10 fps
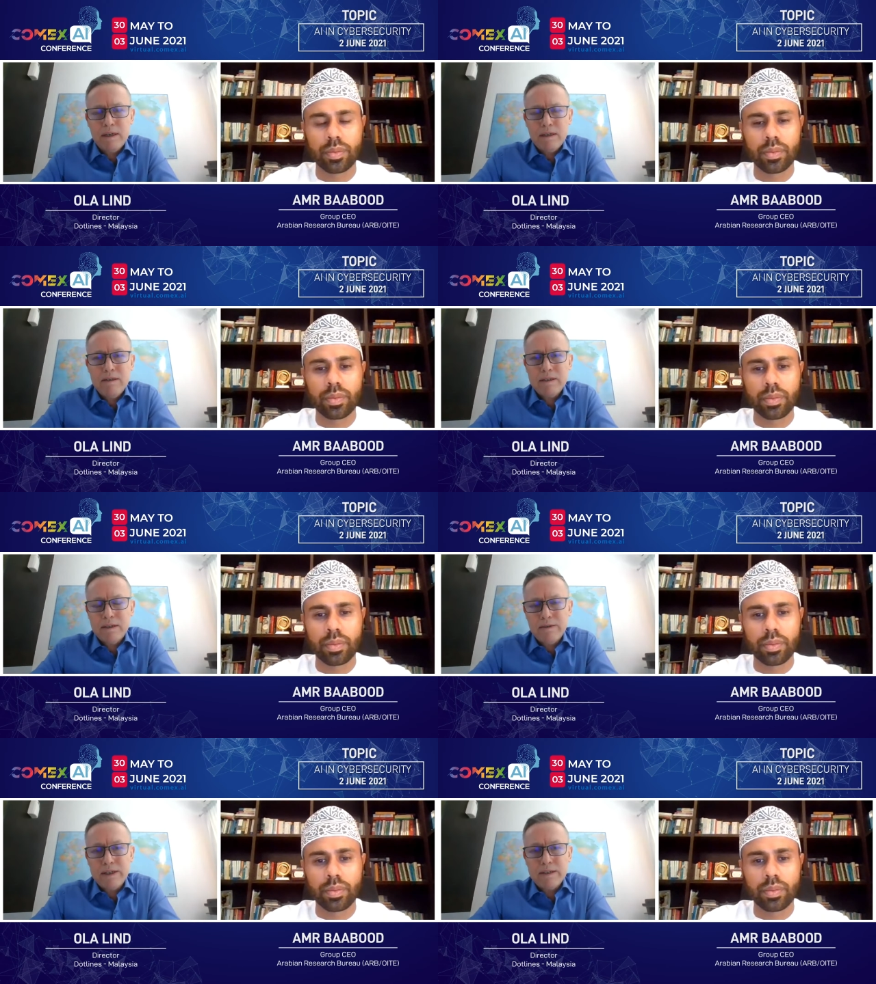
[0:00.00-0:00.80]
Speaker 1: these
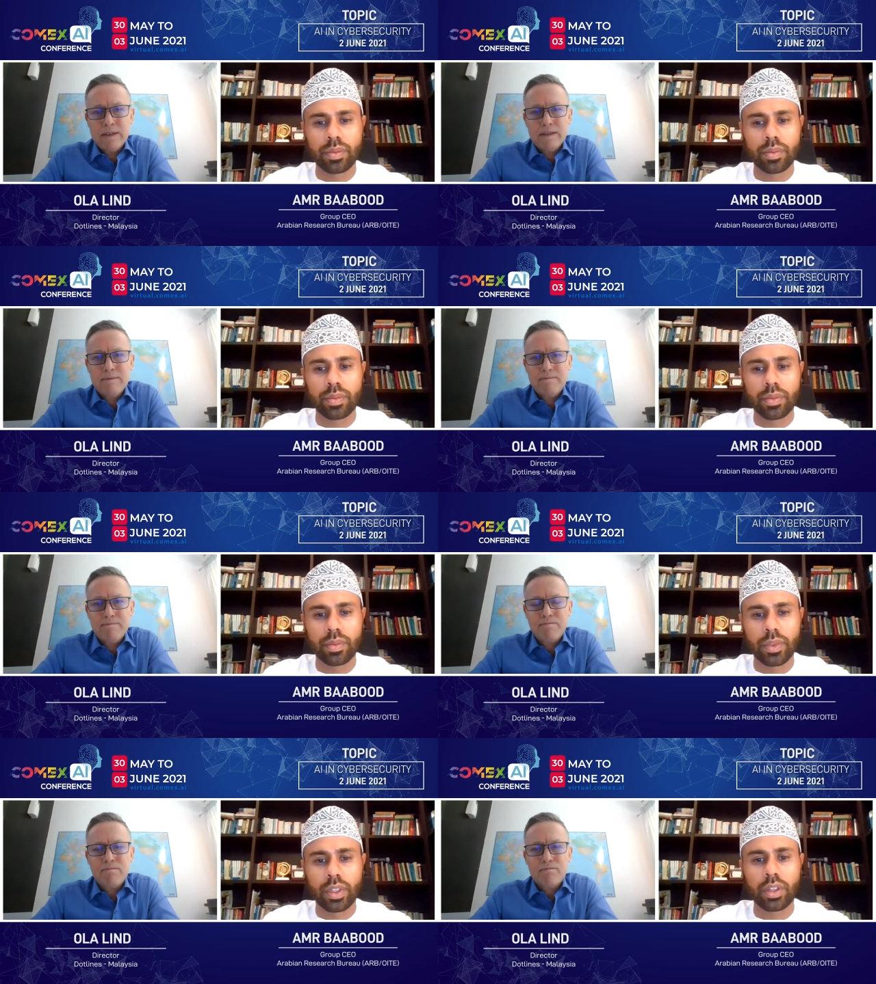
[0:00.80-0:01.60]
threats.
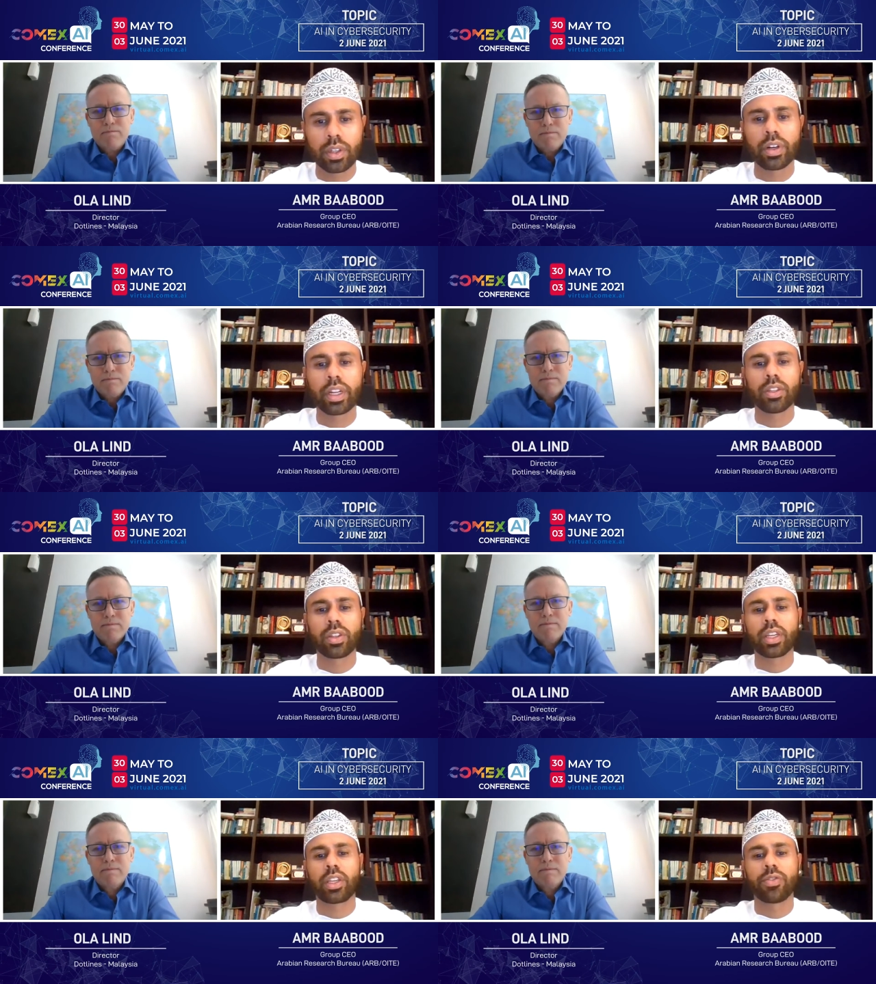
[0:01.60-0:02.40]
Speaker 2: Correct. Now,
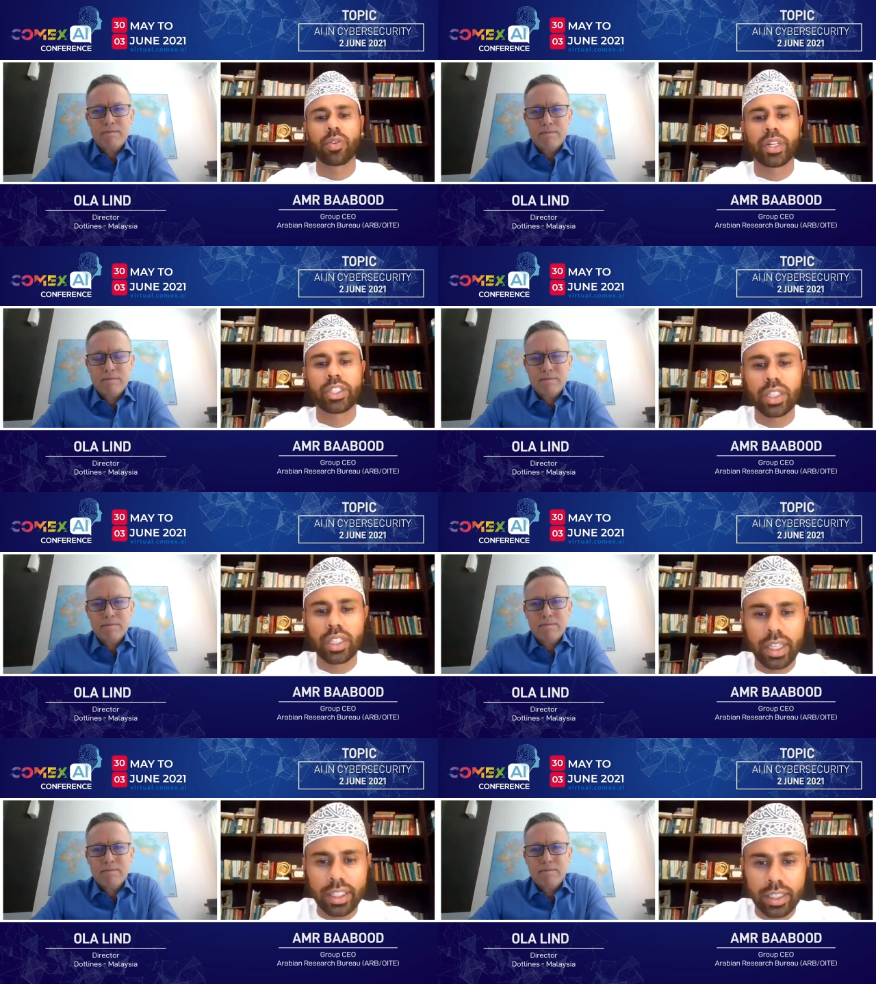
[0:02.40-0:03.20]
thank you for mentioning
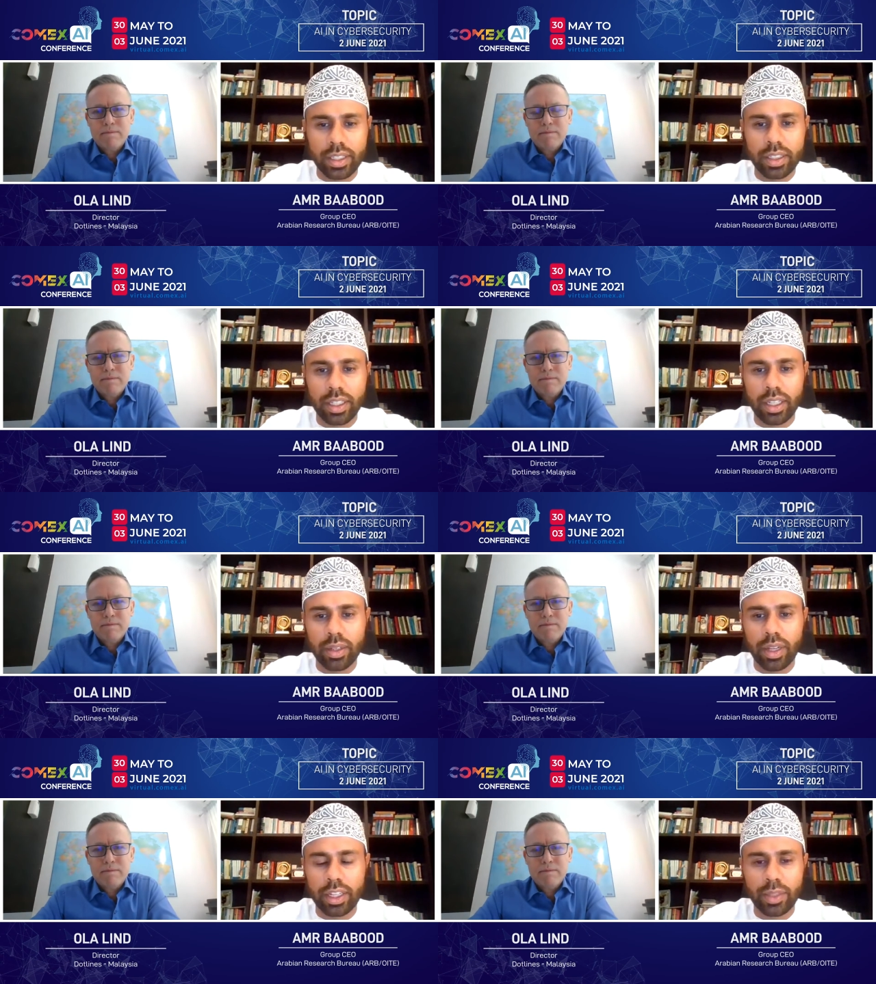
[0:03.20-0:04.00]
that. And
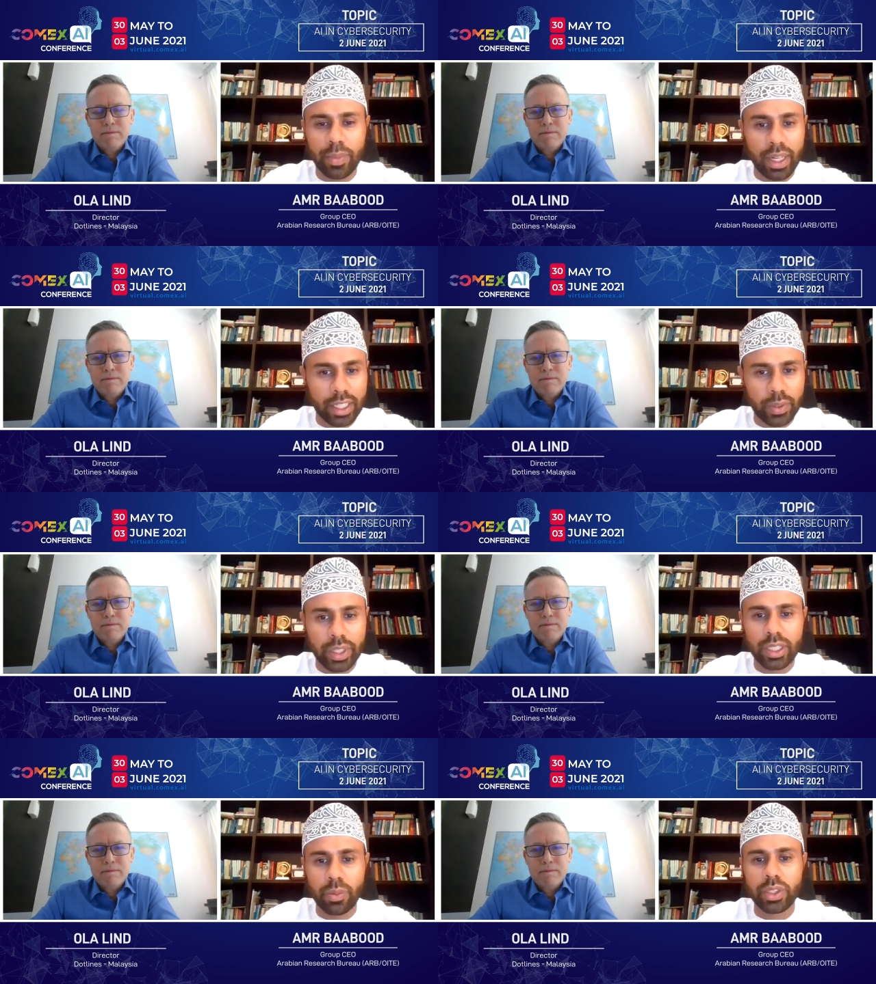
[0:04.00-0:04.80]
uh, actually, my next
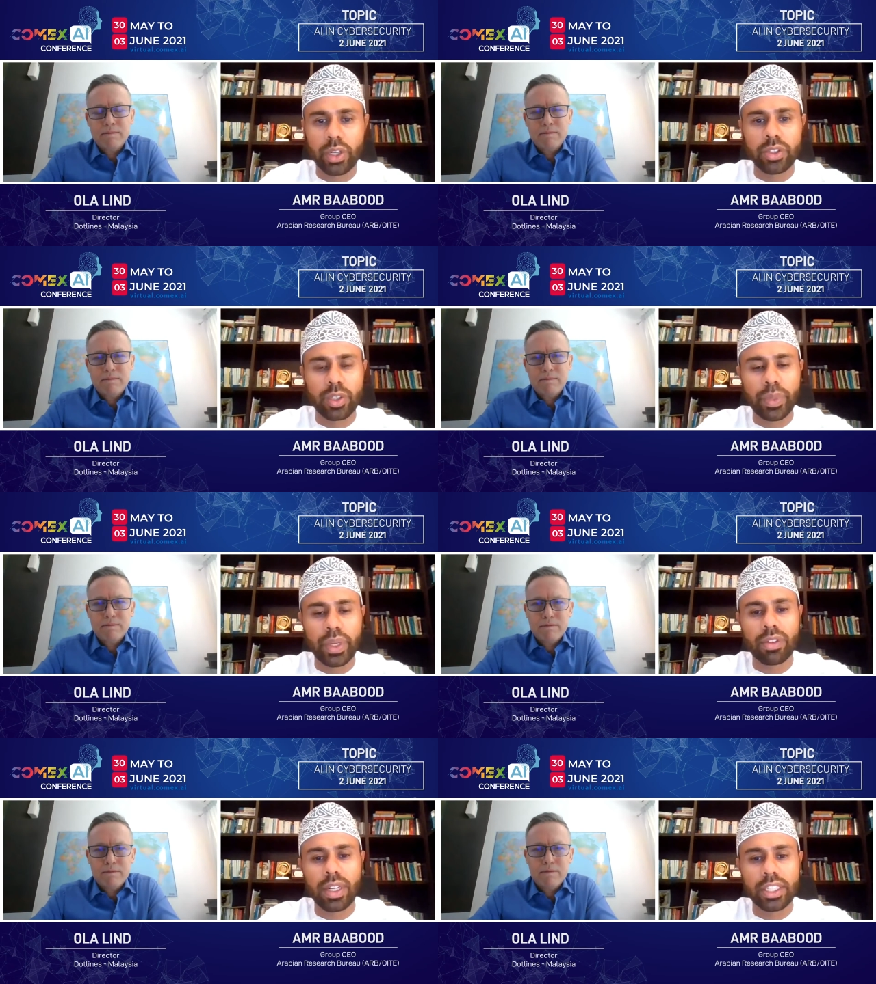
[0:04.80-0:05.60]
question was going to be in
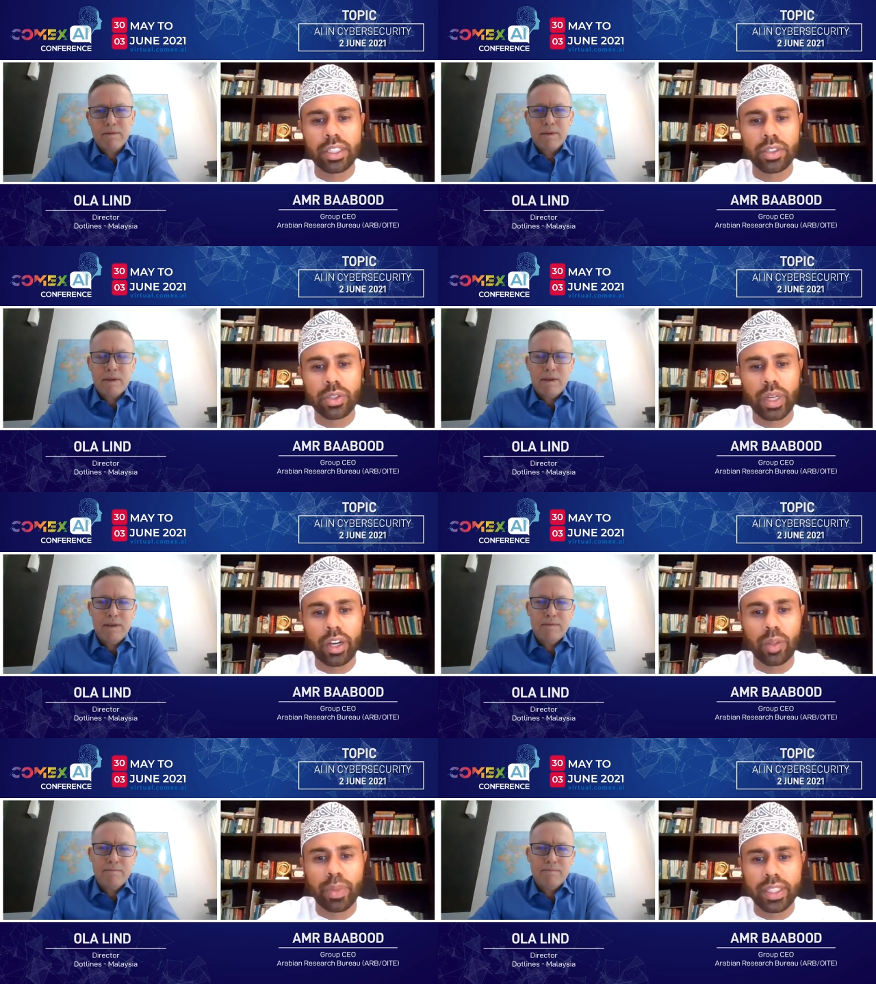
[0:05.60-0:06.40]
relation to how
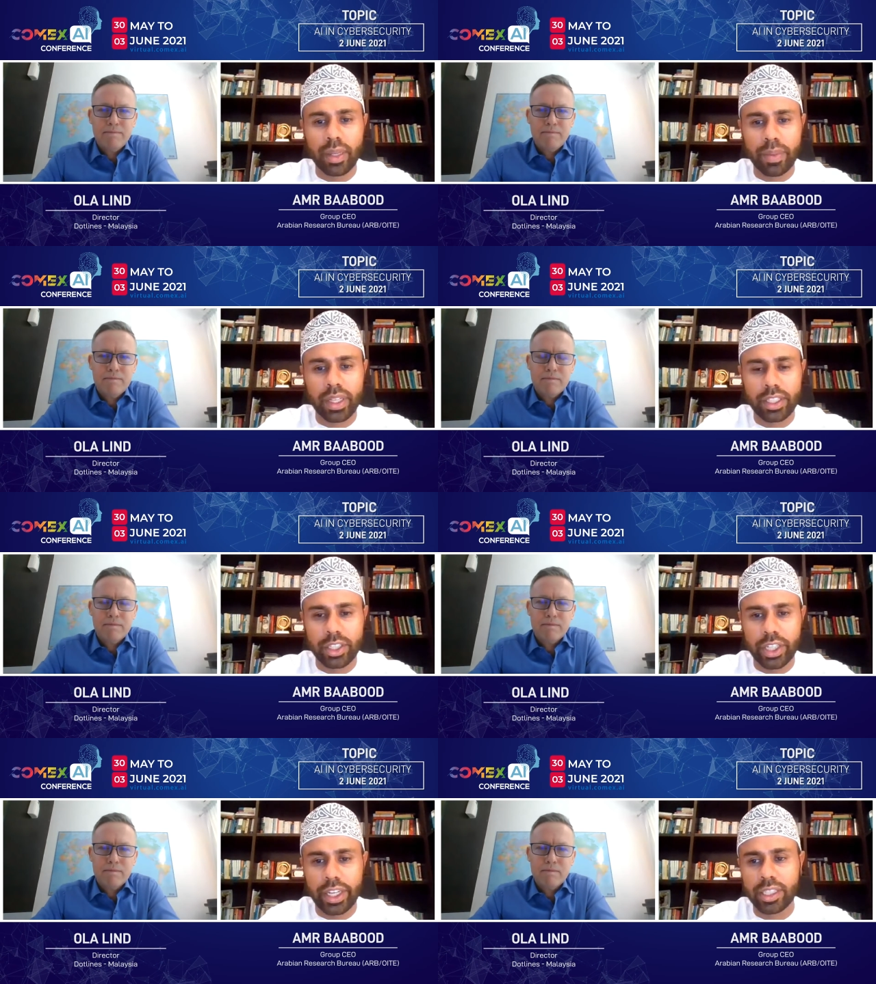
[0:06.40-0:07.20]
the pandemic has
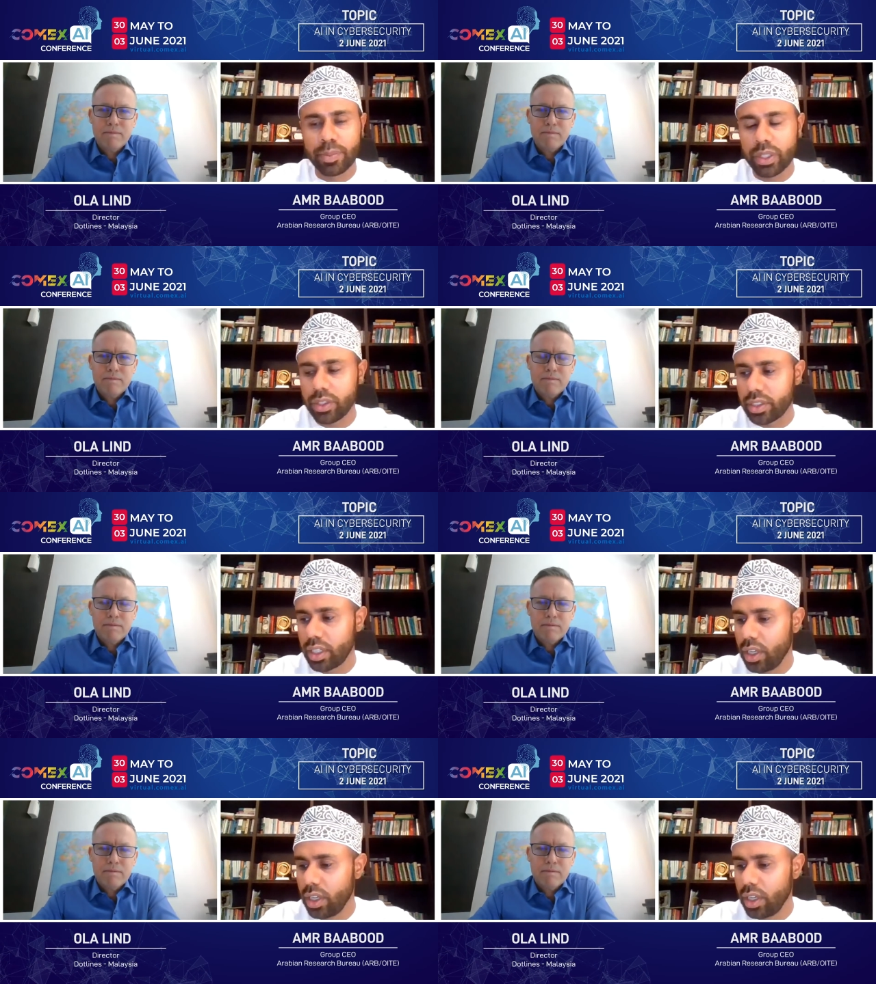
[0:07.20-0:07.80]
changed, because